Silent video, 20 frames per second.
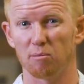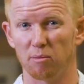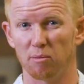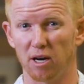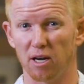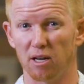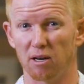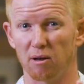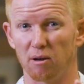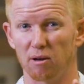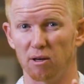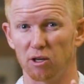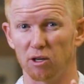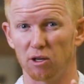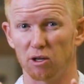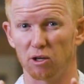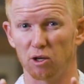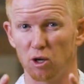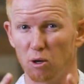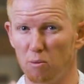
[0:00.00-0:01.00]
But
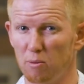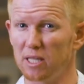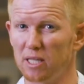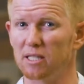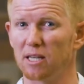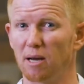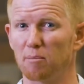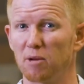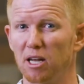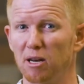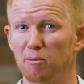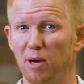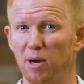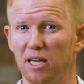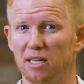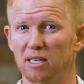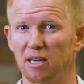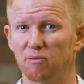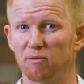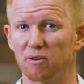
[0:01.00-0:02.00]
humans I'm gonna
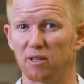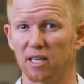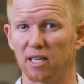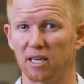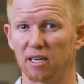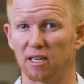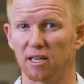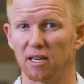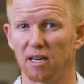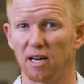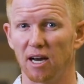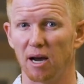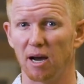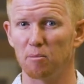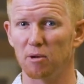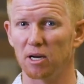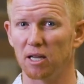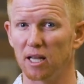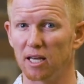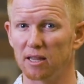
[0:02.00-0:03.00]
make differently.
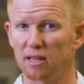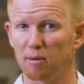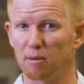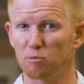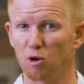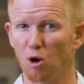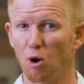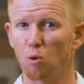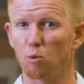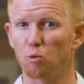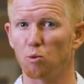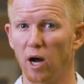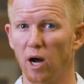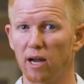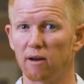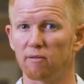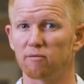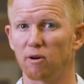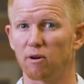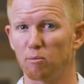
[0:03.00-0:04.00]
I'm gonna let them know
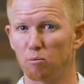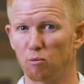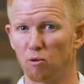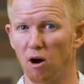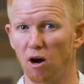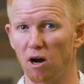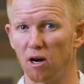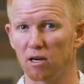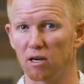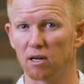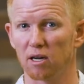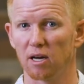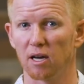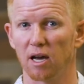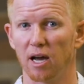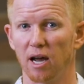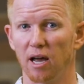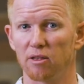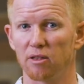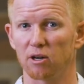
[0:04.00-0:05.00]
right from wrong,
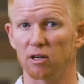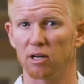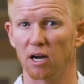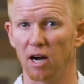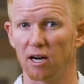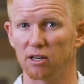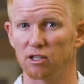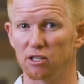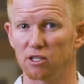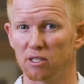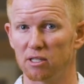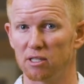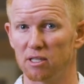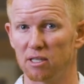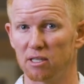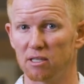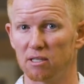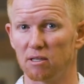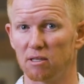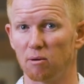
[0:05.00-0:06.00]
and their
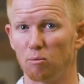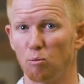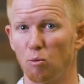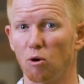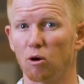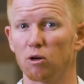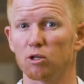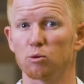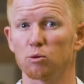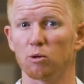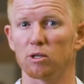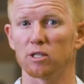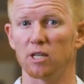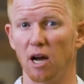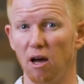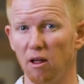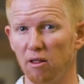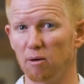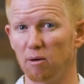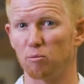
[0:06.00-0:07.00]
consciences and their morals will
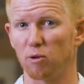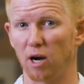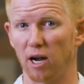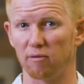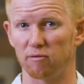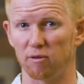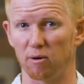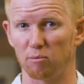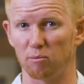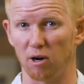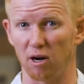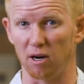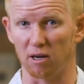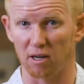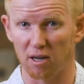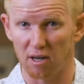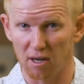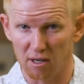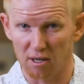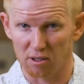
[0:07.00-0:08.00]
tell them right from wrong.
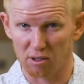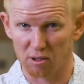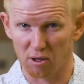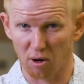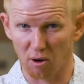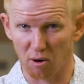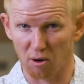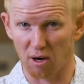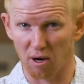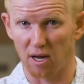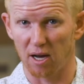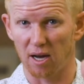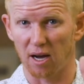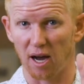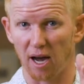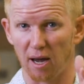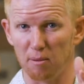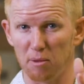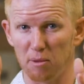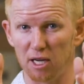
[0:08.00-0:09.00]
So
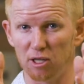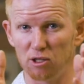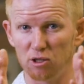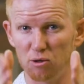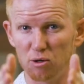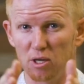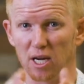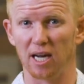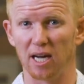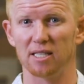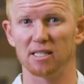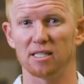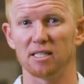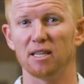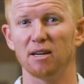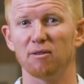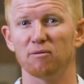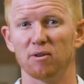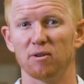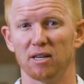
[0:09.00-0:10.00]
I made you guys
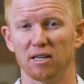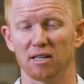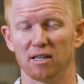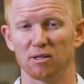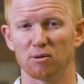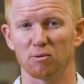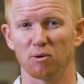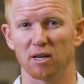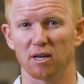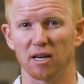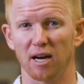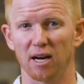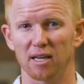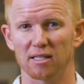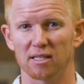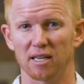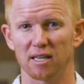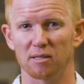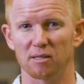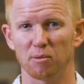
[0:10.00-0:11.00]
different is what
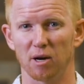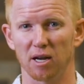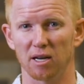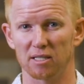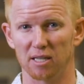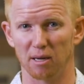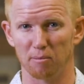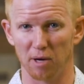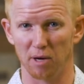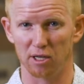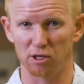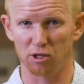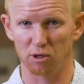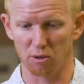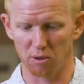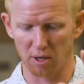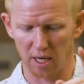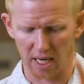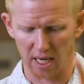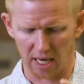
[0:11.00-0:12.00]
God says about us. I made
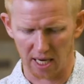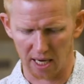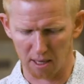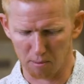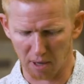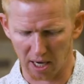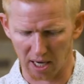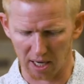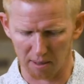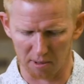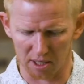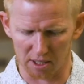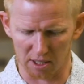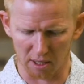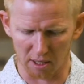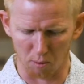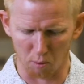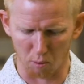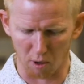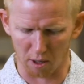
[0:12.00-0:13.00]
you in my image.
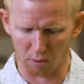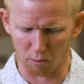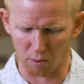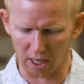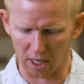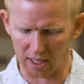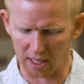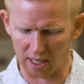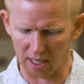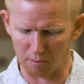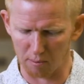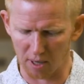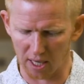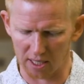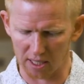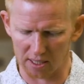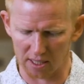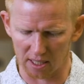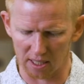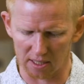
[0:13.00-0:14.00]
And in one way that he
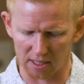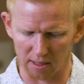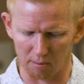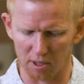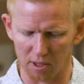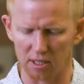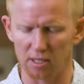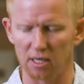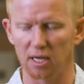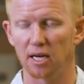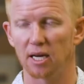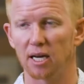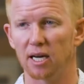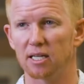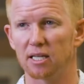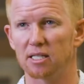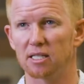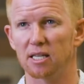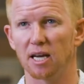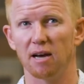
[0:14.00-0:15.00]
made us in his image,
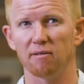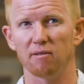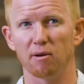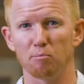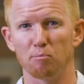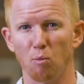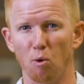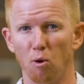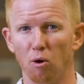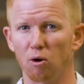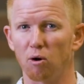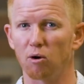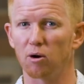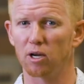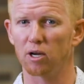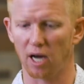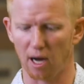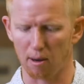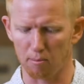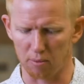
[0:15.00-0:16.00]
it's to have a moral
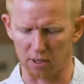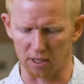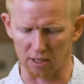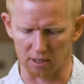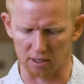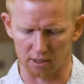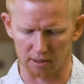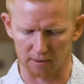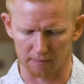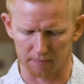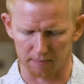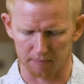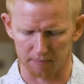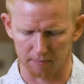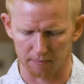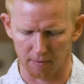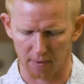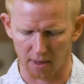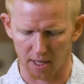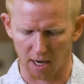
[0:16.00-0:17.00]
compass,
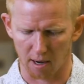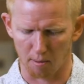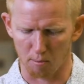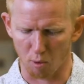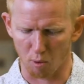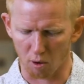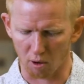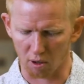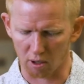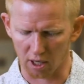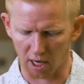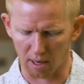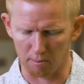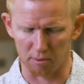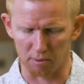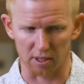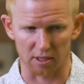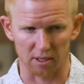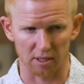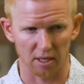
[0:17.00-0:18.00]
a moral
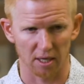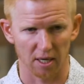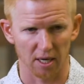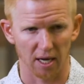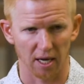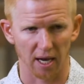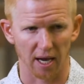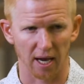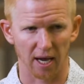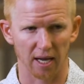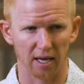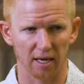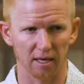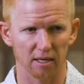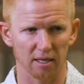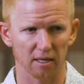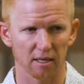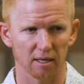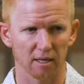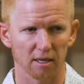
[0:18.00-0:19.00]
compass.
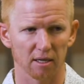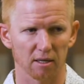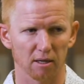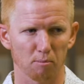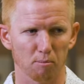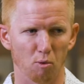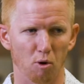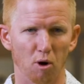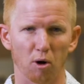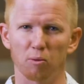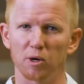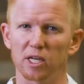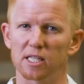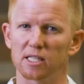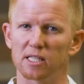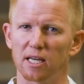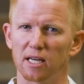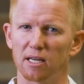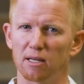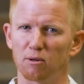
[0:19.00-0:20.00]
And the more we
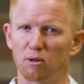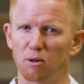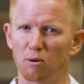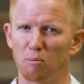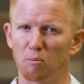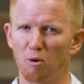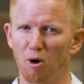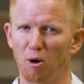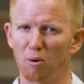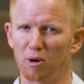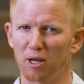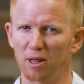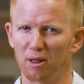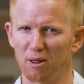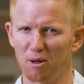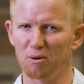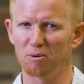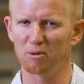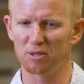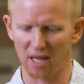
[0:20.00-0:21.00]
sin, the more we
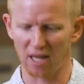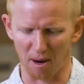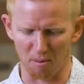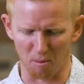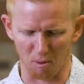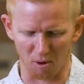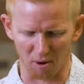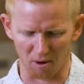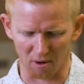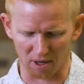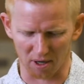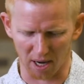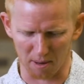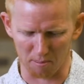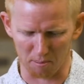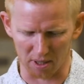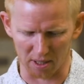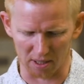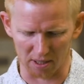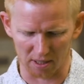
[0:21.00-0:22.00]
lose that moral
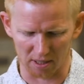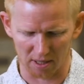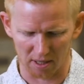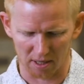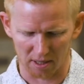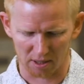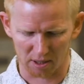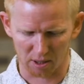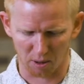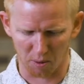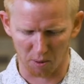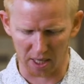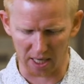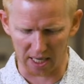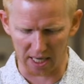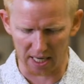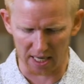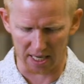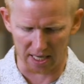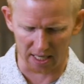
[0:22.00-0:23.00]
compass. So we
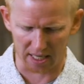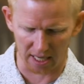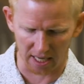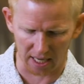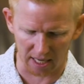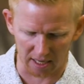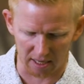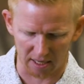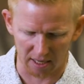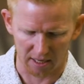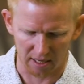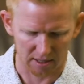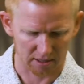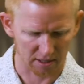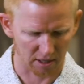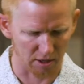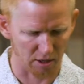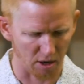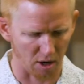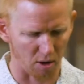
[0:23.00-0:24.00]
need, again,
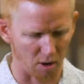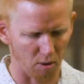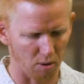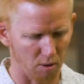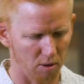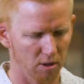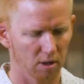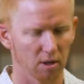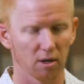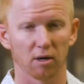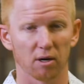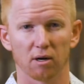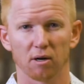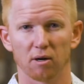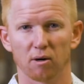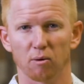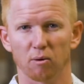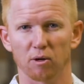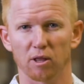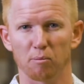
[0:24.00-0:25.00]
to know
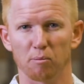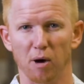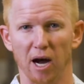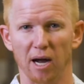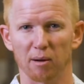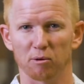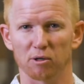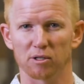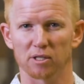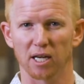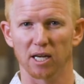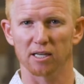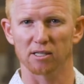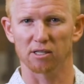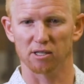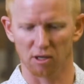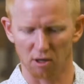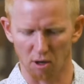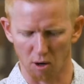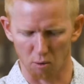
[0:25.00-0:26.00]
what the Bible says,
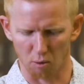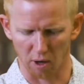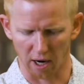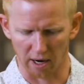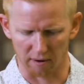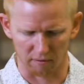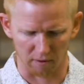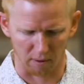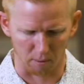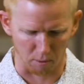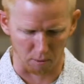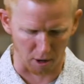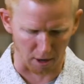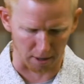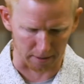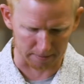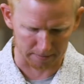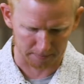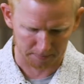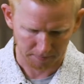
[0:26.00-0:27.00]
to know right from
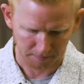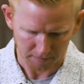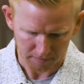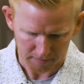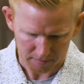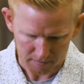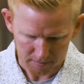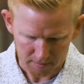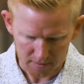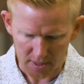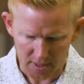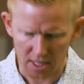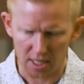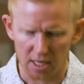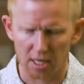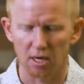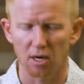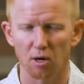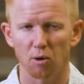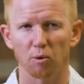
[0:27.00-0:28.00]
wrong.
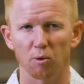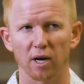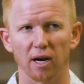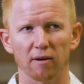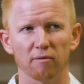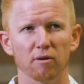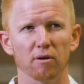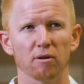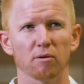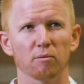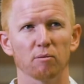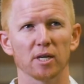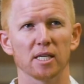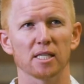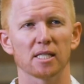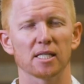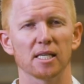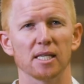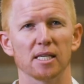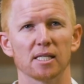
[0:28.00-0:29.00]
Whenever we
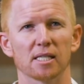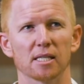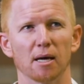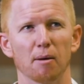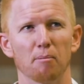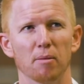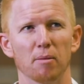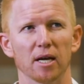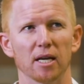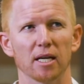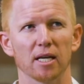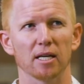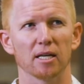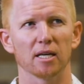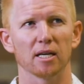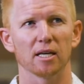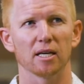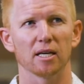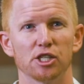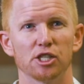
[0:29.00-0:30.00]
see
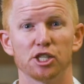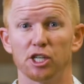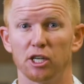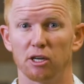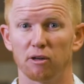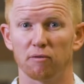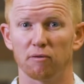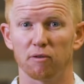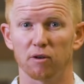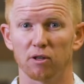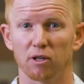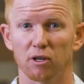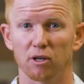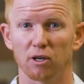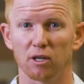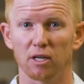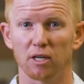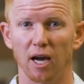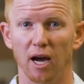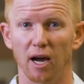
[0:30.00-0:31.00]
somebody cheer for the
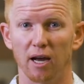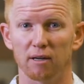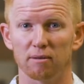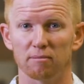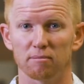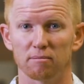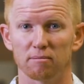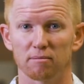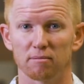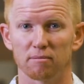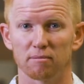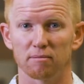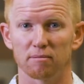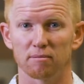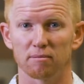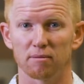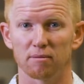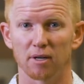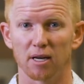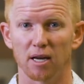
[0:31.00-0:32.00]
good guy
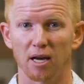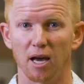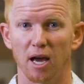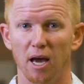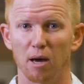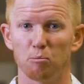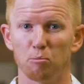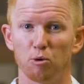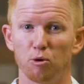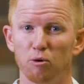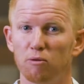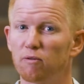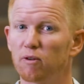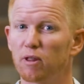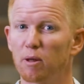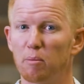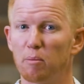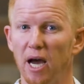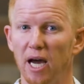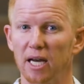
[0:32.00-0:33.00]
and boo for
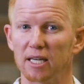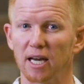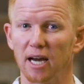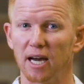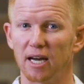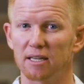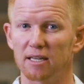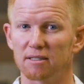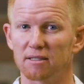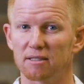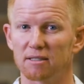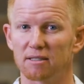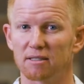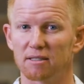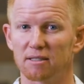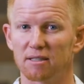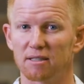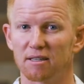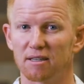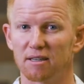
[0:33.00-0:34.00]
the bad guy,
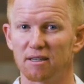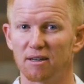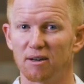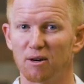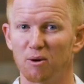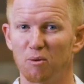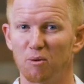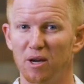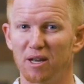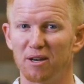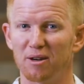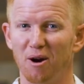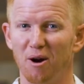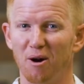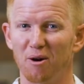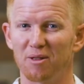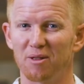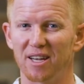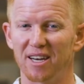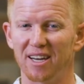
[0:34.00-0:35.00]
we
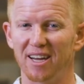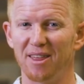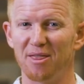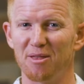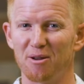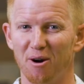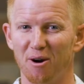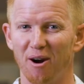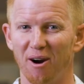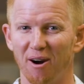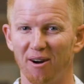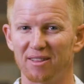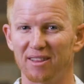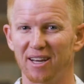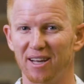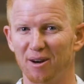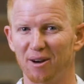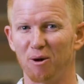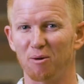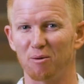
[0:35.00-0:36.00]
know that in their heart
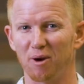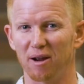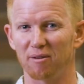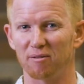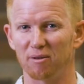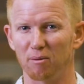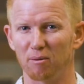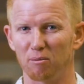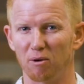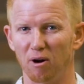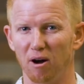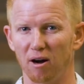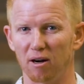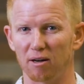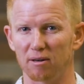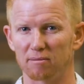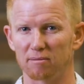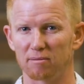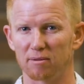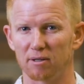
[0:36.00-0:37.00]
they know right from
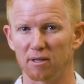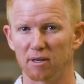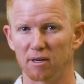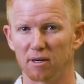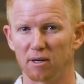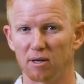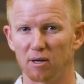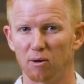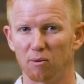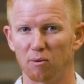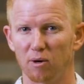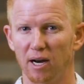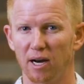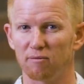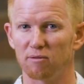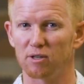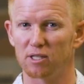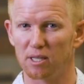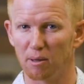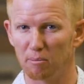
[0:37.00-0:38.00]
wrong.
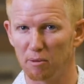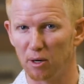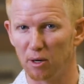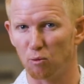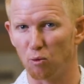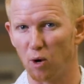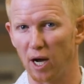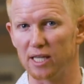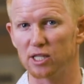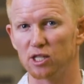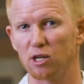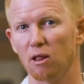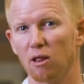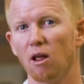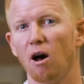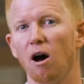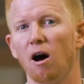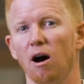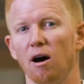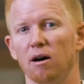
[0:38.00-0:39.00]
Whenever somebody writes a
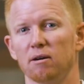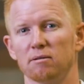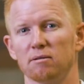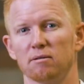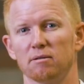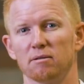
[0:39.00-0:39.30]
law,